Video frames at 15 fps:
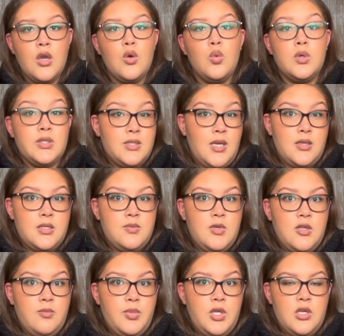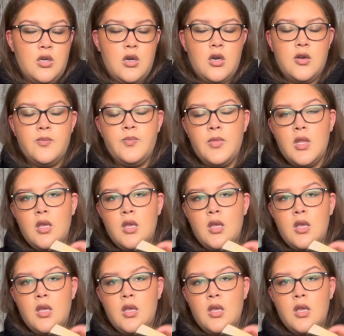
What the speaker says: were sent to me in PR.